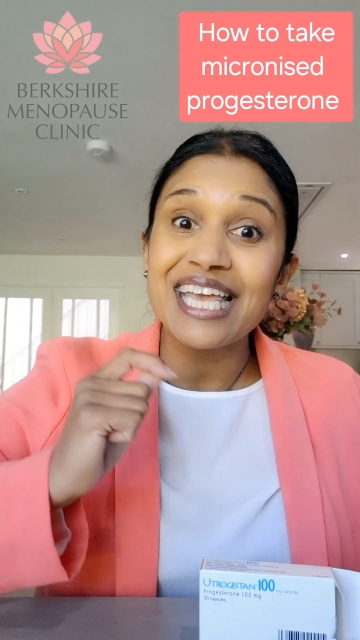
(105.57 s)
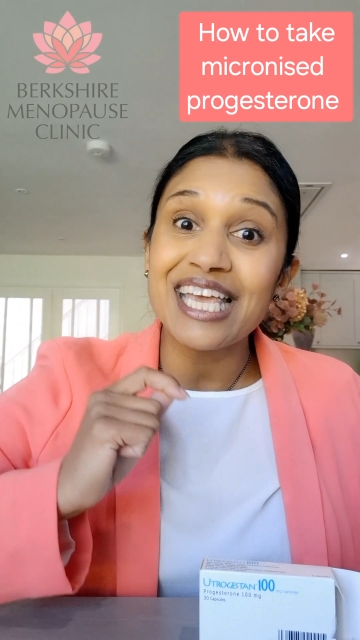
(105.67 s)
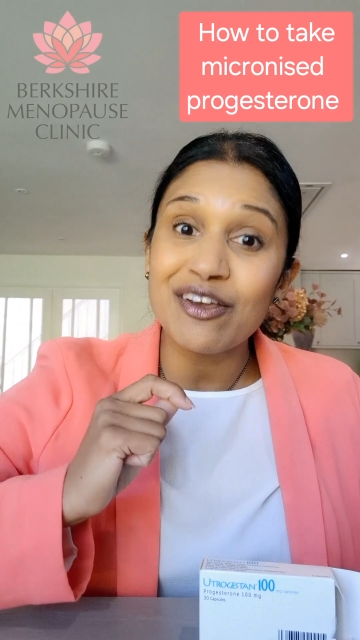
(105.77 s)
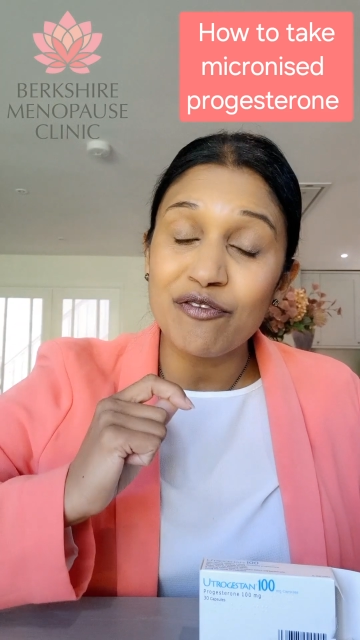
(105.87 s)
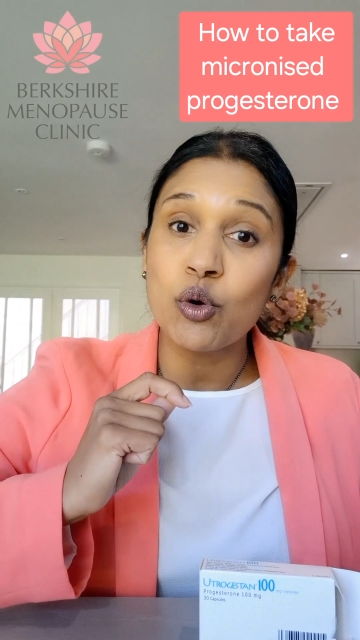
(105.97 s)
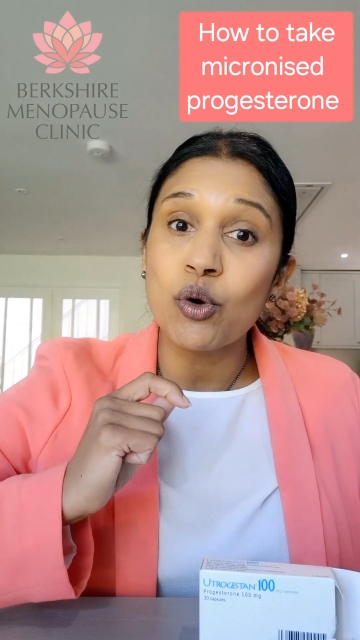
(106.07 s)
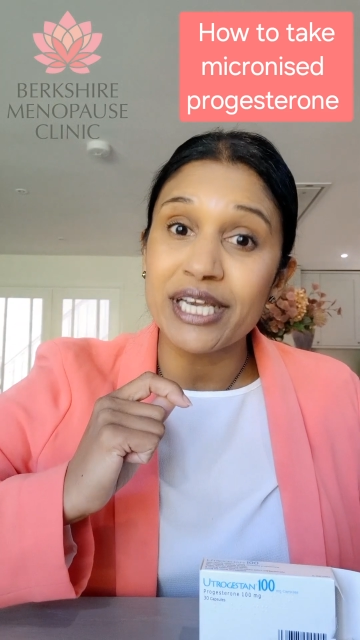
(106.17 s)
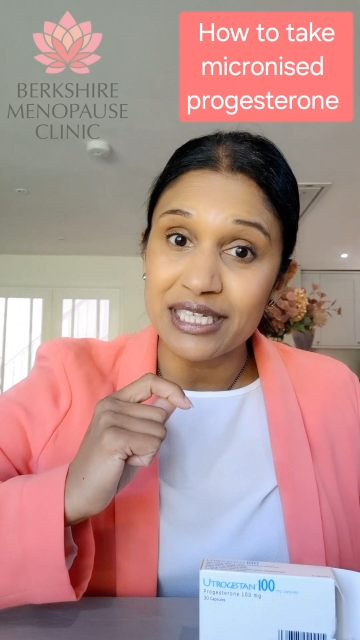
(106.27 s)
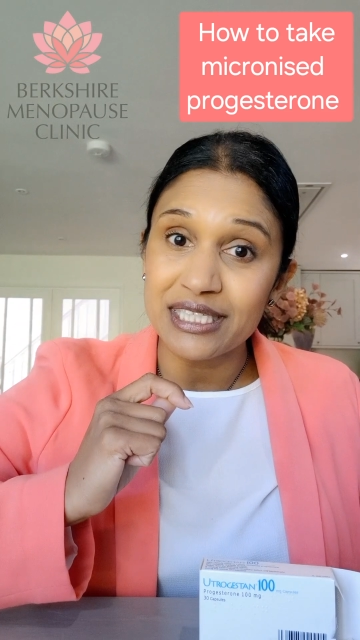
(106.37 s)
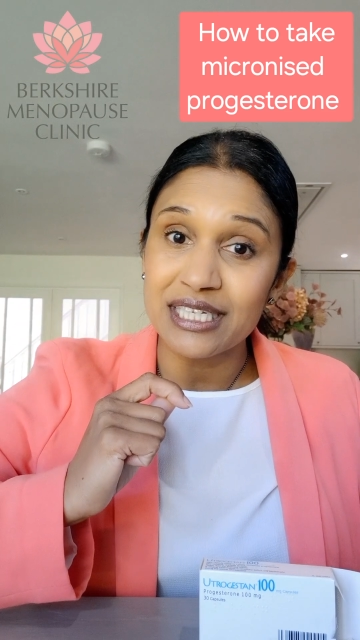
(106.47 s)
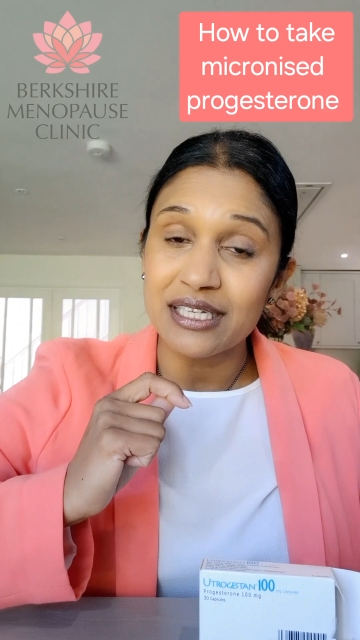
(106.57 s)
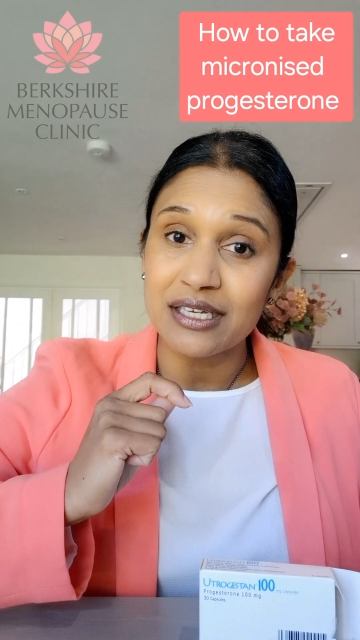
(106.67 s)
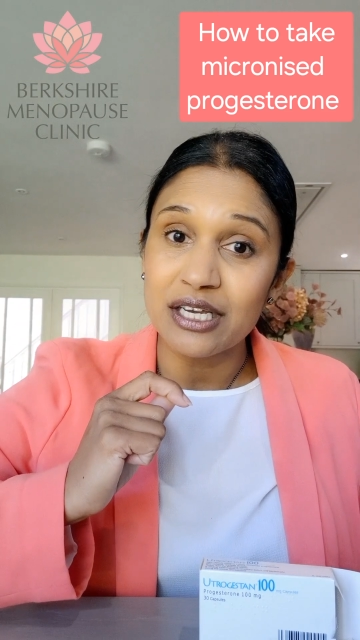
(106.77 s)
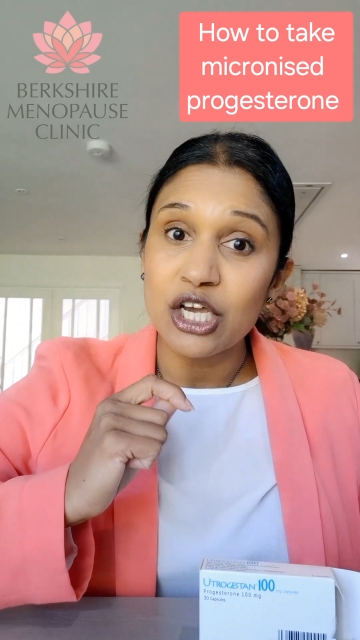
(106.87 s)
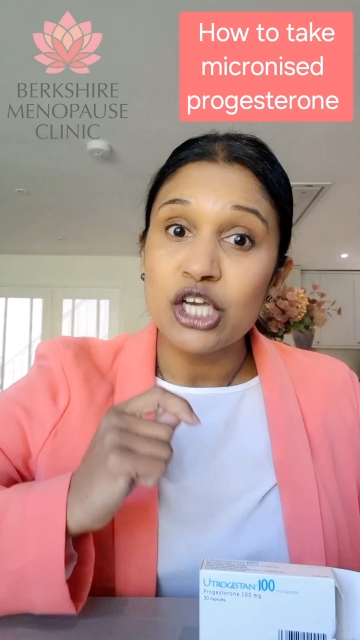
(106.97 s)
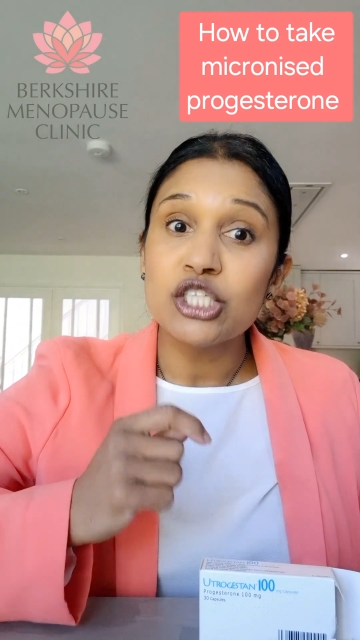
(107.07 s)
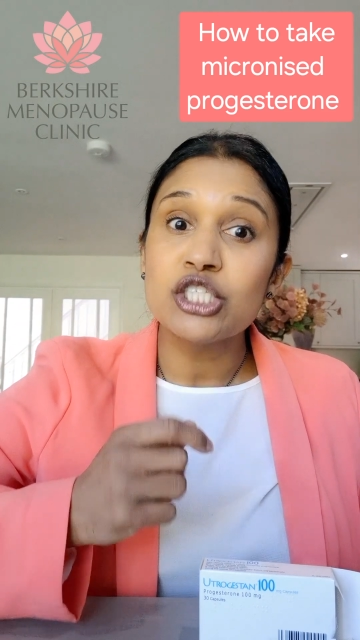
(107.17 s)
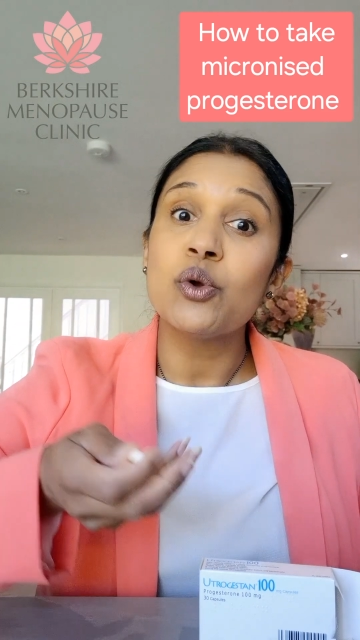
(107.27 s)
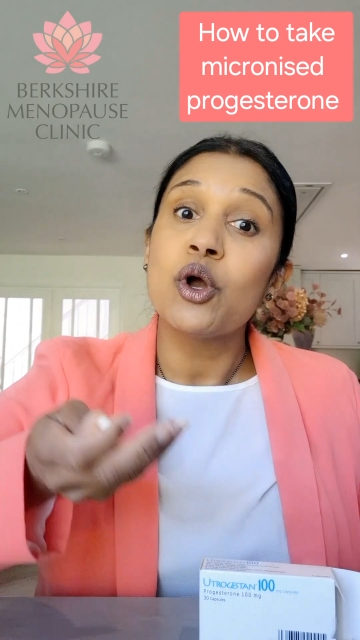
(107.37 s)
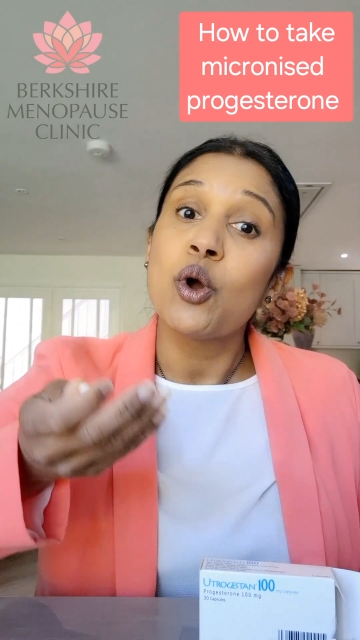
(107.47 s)
if you're eating.
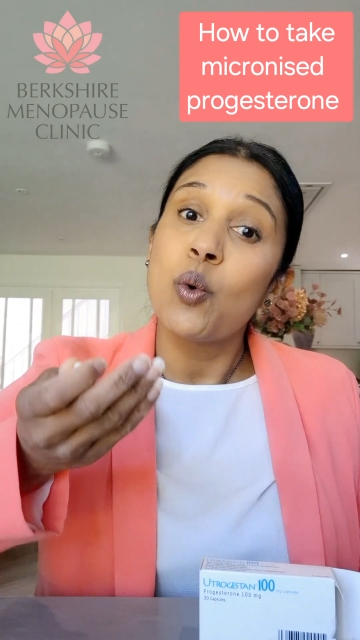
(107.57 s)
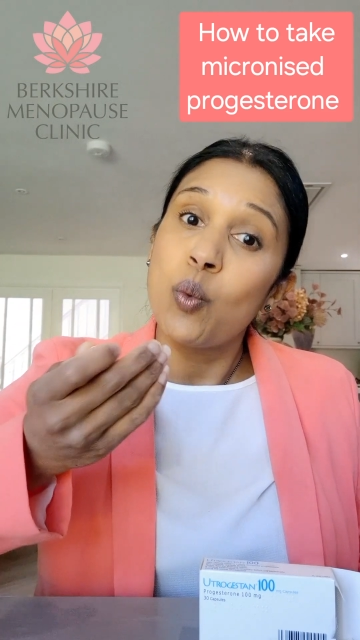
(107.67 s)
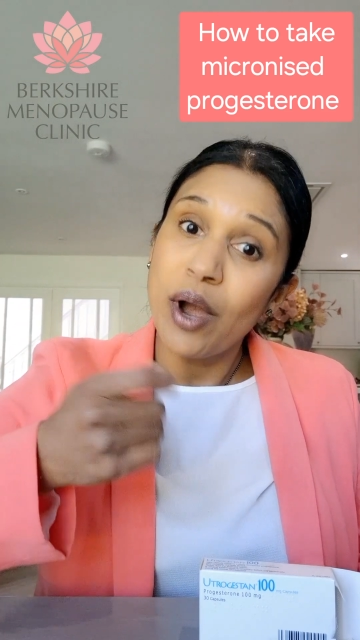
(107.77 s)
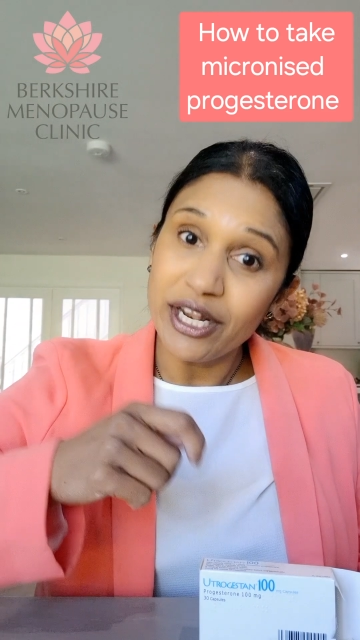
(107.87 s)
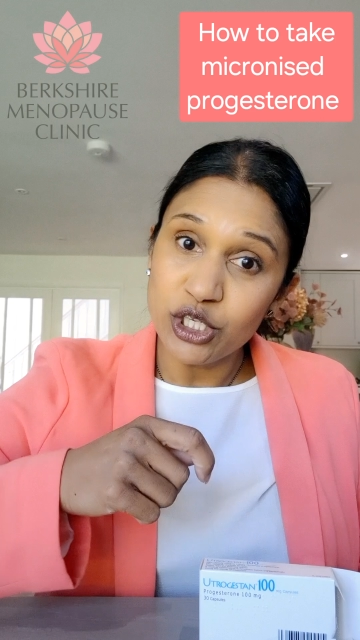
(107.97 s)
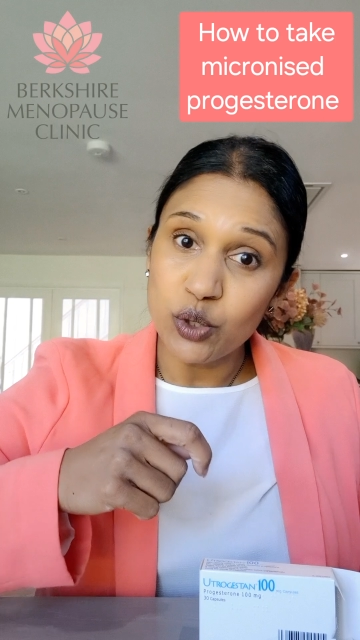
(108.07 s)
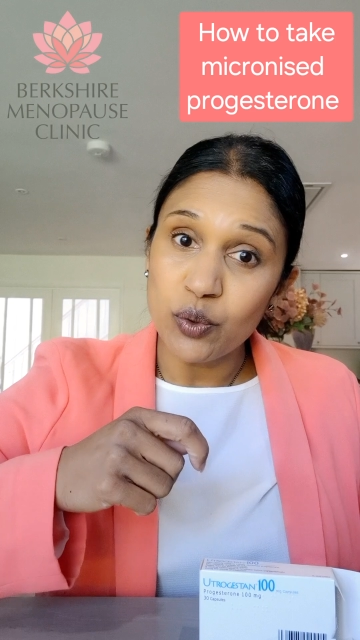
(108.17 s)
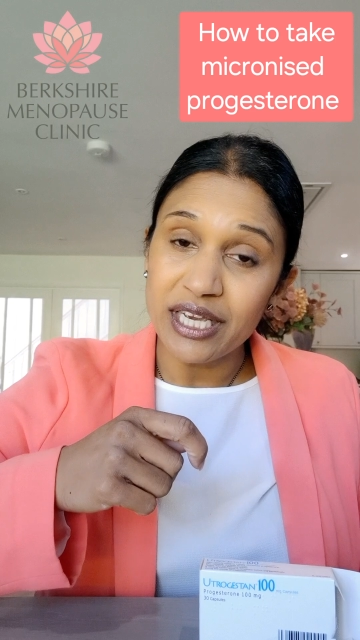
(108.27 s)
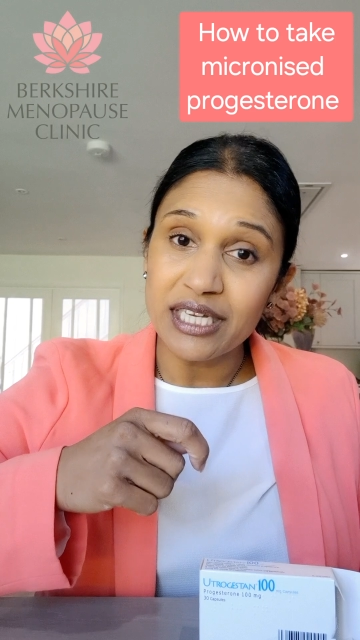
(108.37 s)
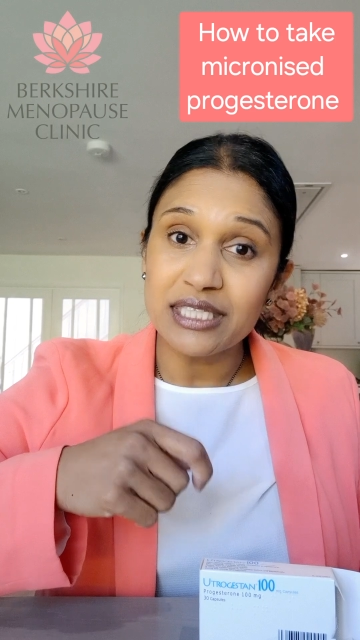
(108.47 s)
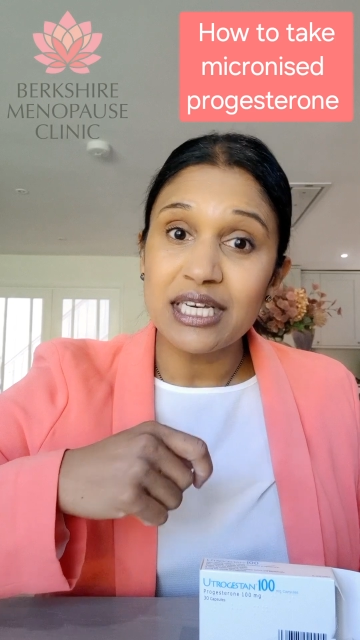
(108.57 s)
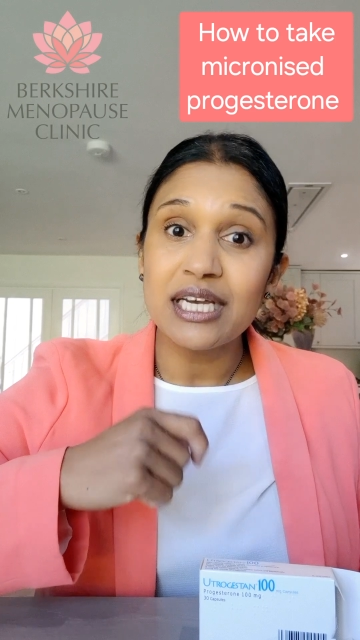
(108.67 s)
So when you eat,